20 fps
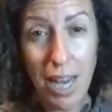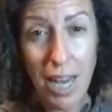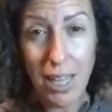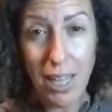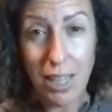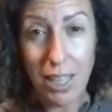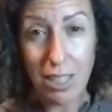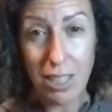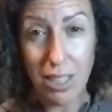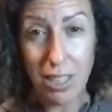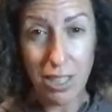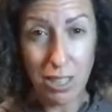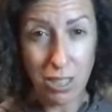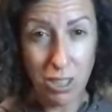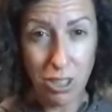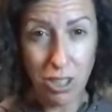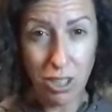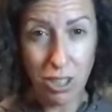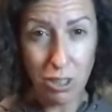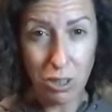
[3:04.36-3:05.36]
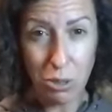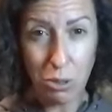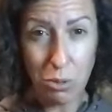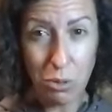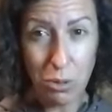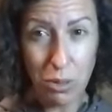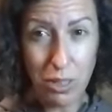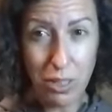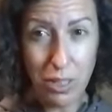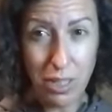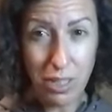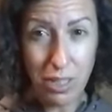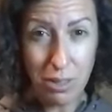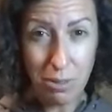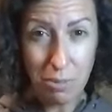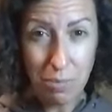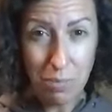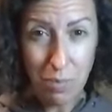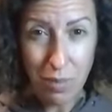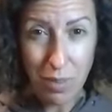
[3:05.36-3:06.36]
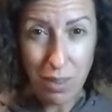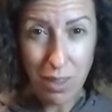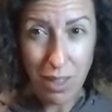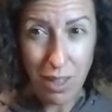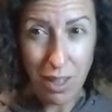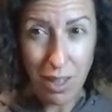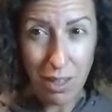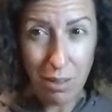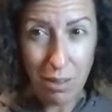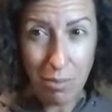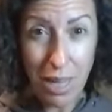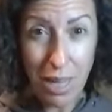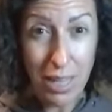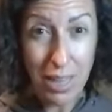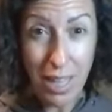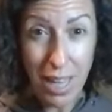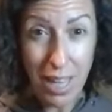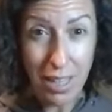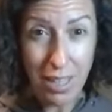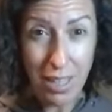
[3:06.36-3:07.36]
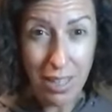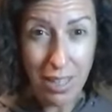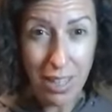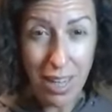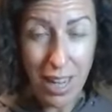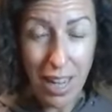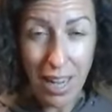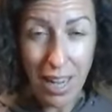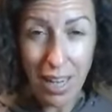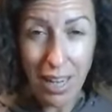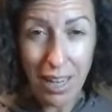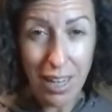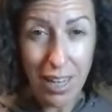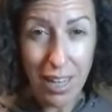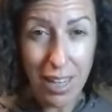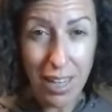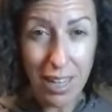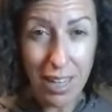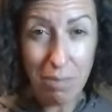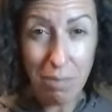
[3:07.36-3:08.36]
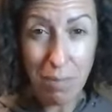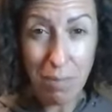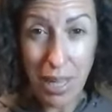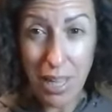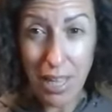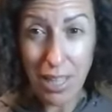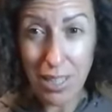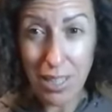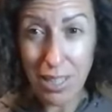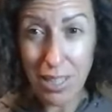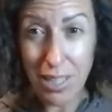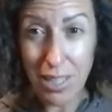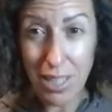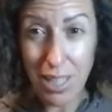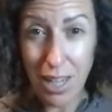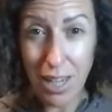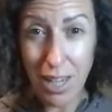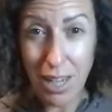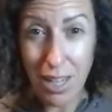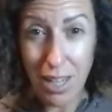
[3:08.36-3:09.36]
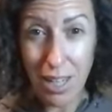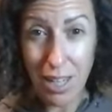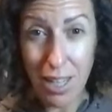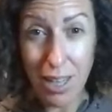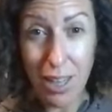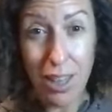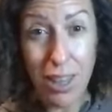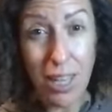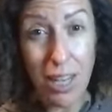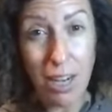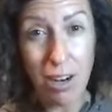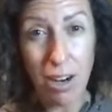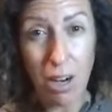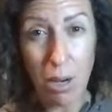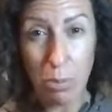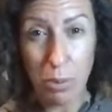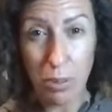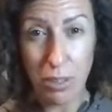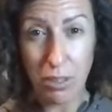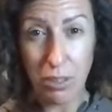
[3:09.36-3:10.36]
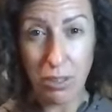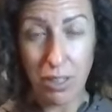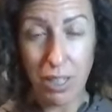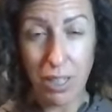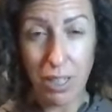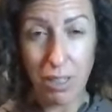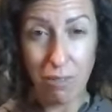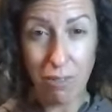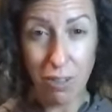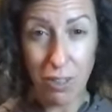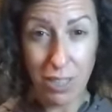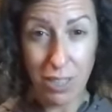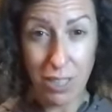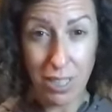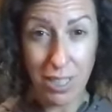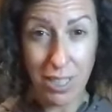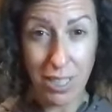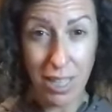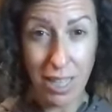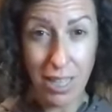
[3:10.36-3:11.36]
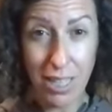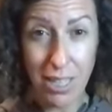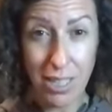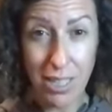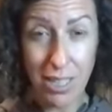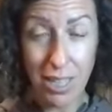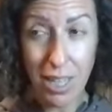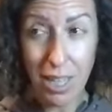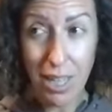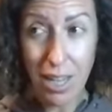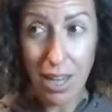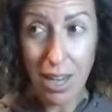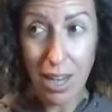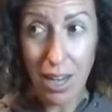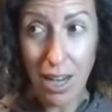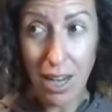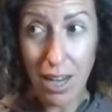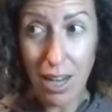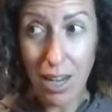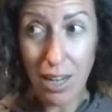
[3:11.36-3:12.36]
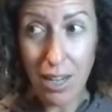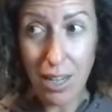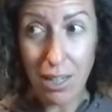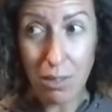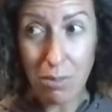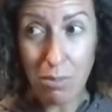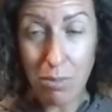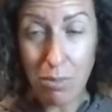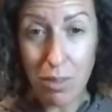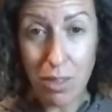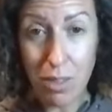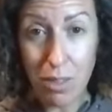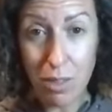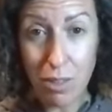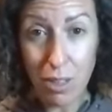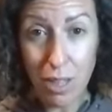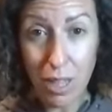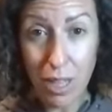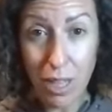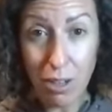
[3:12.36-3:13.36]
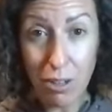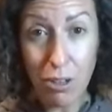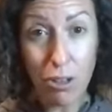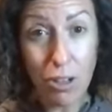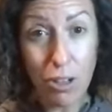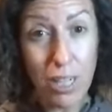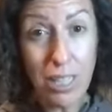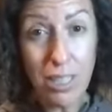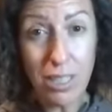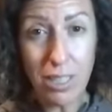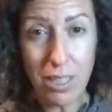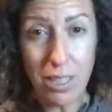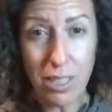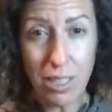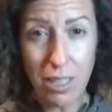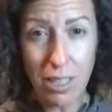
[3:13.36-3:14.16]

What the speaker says: add these additional tools, at the end of the day, it makes their opportunity for success um, increase